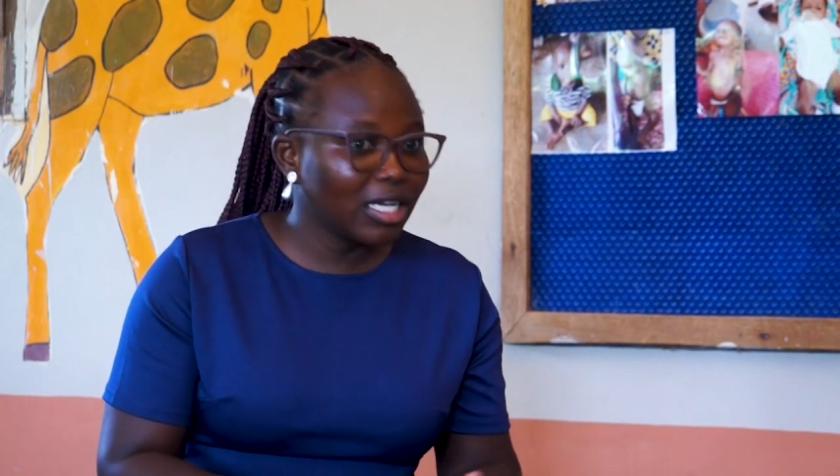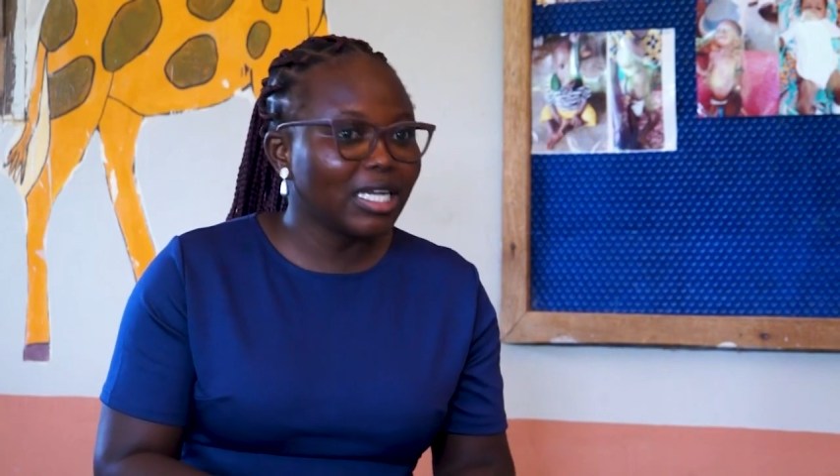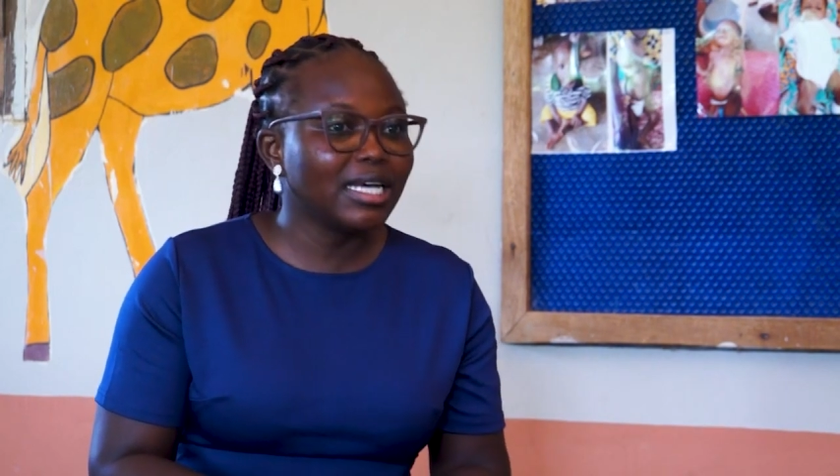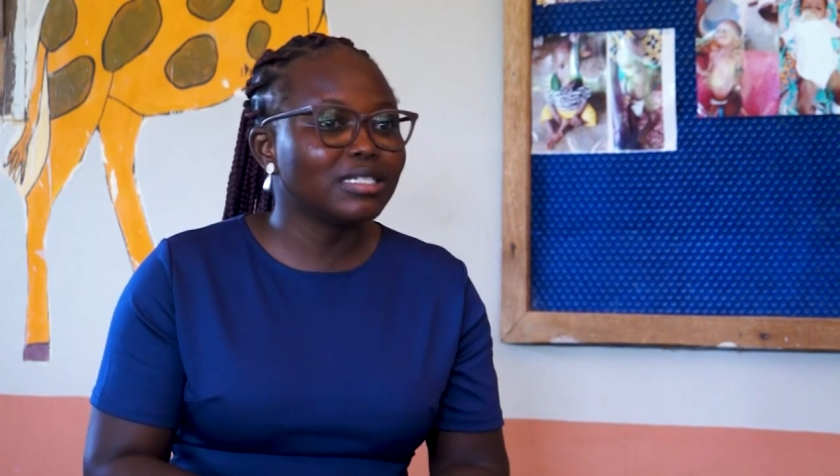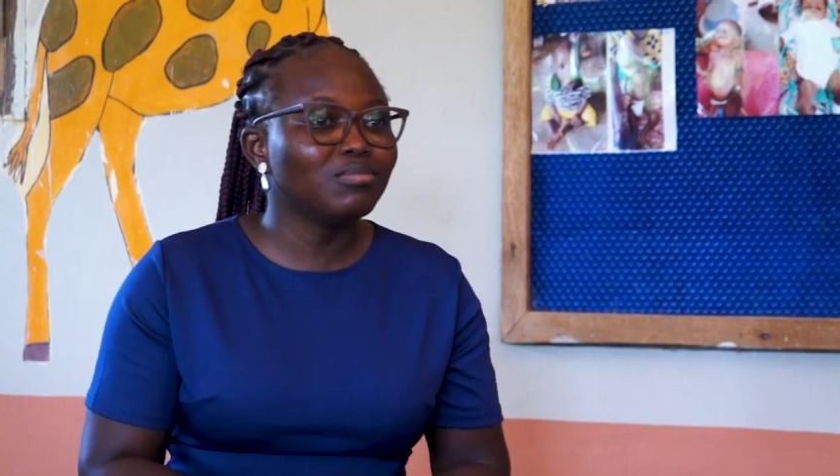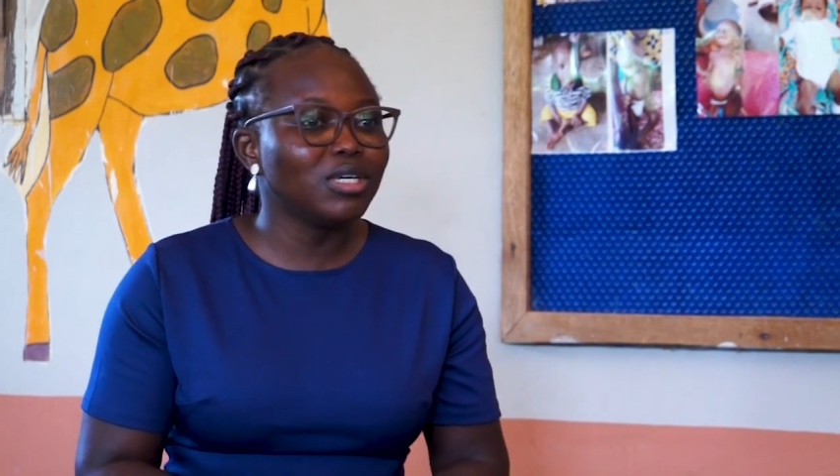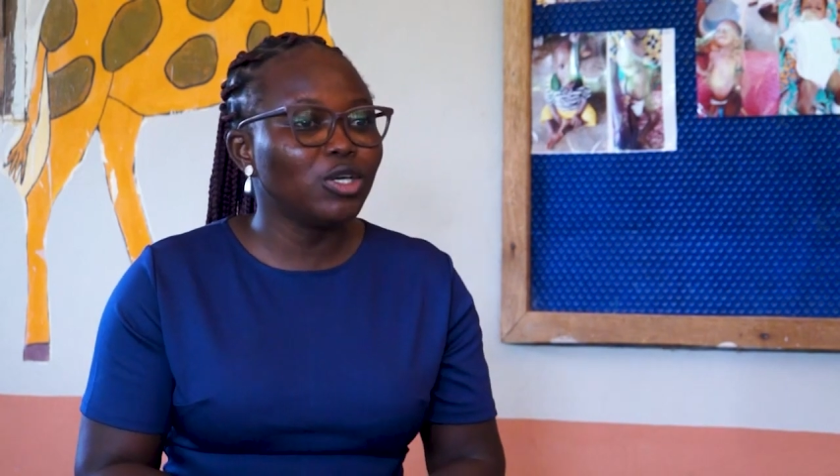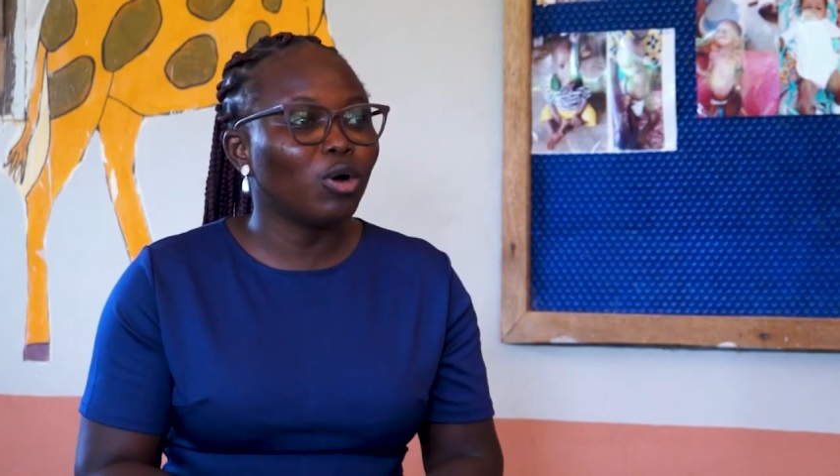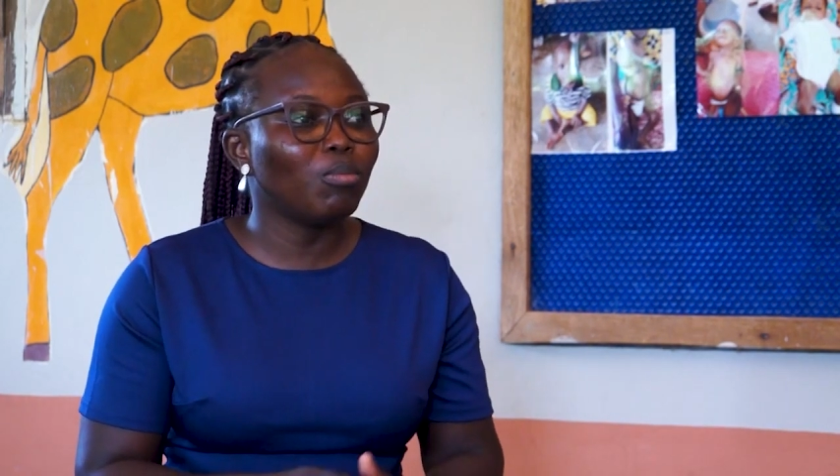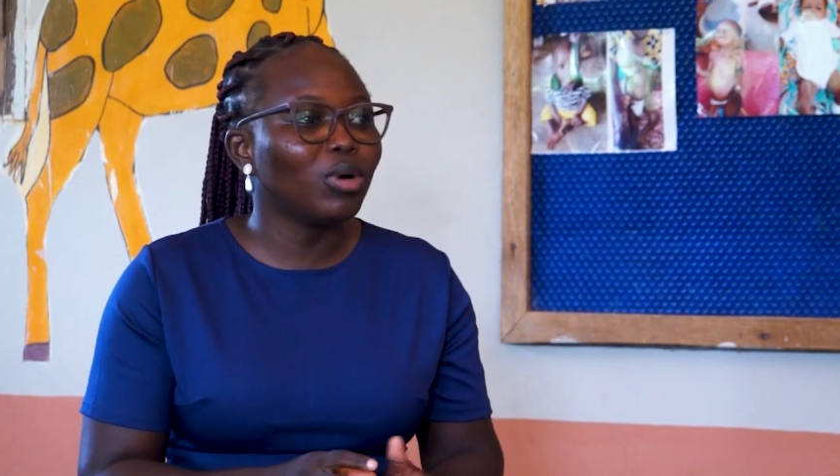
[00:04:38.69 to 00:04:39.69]
doesn't mean
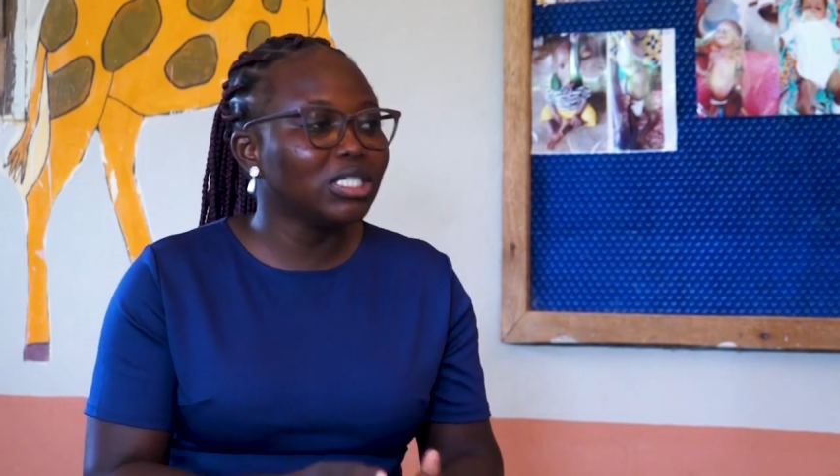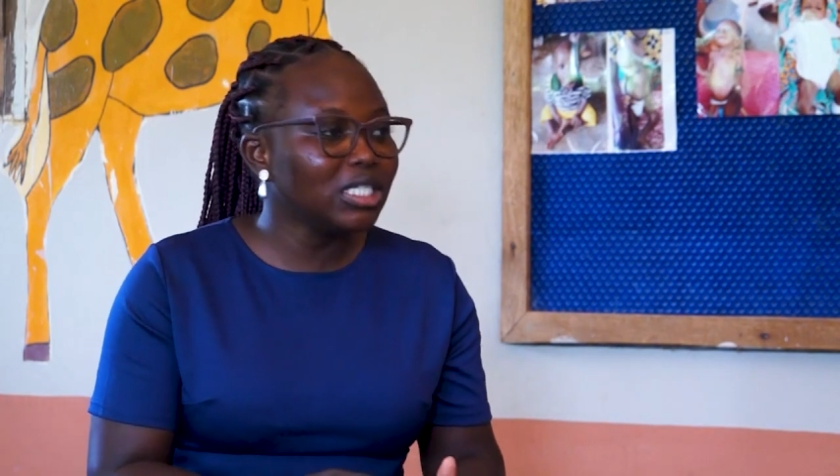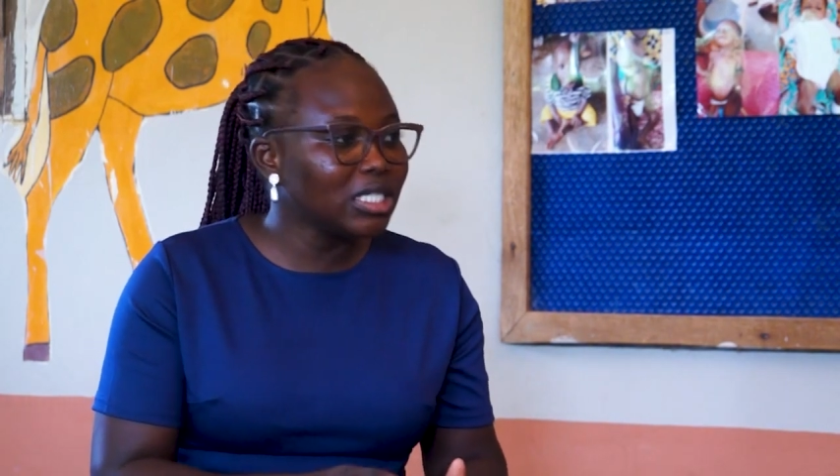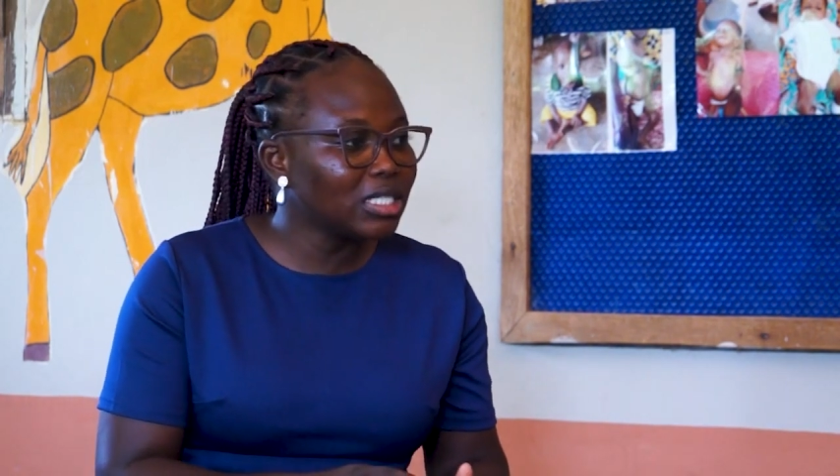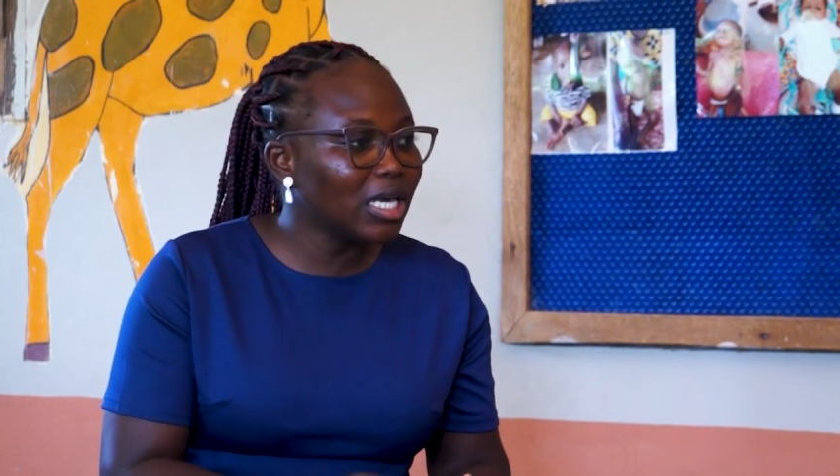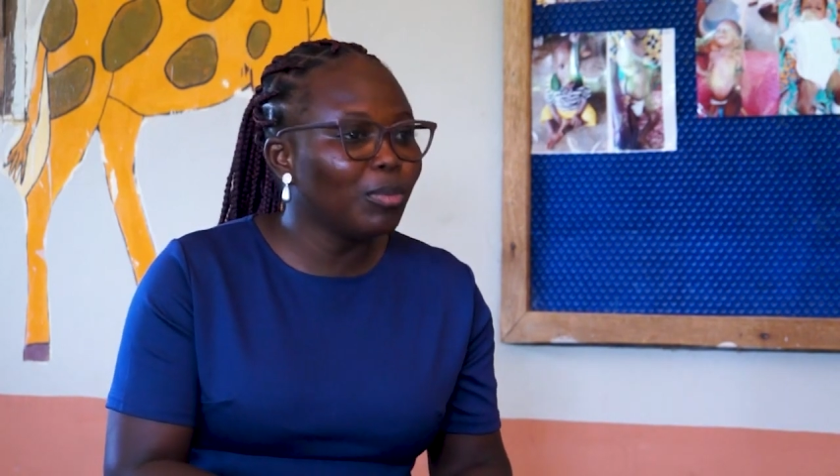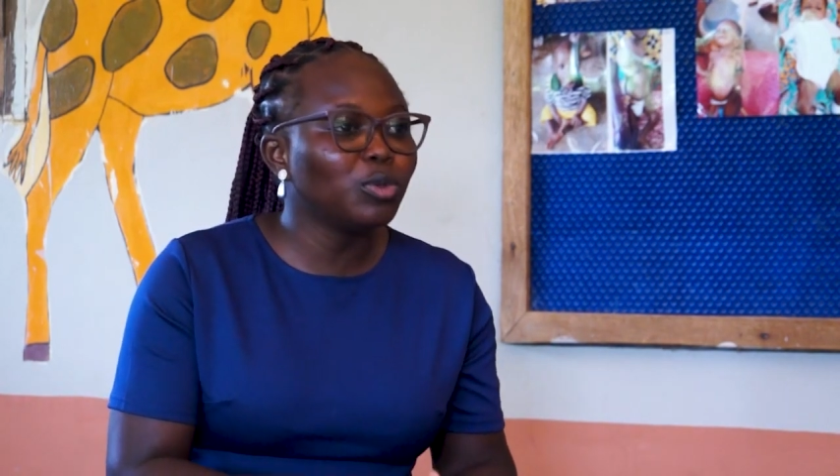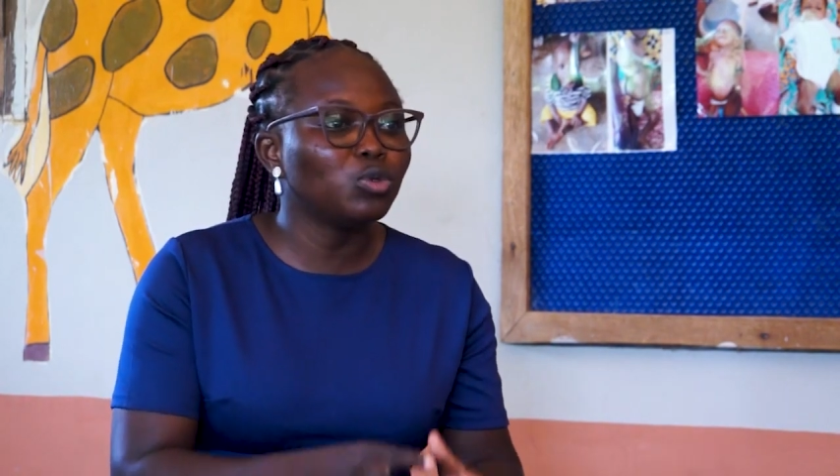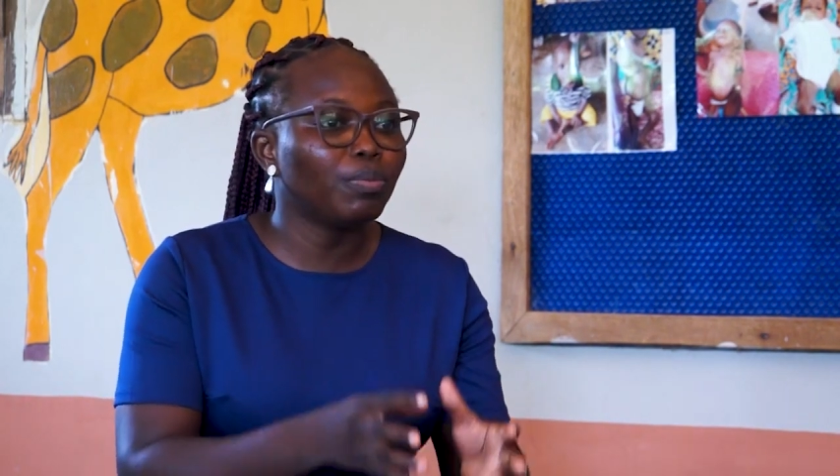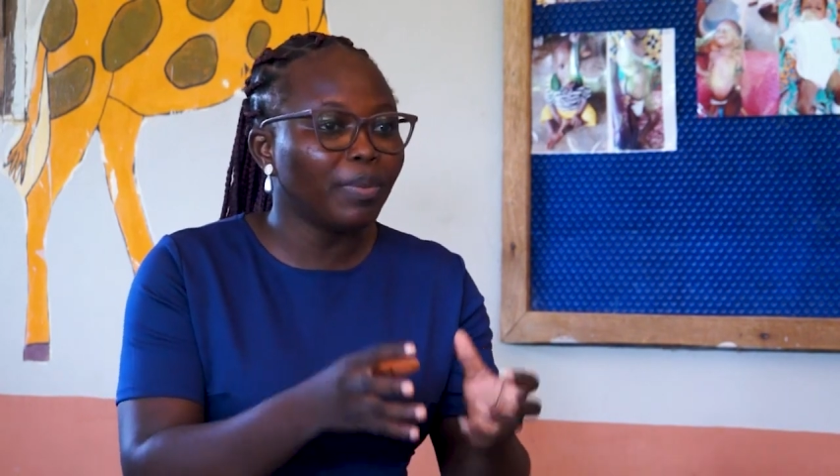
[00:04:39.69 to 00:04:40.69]
your body is able to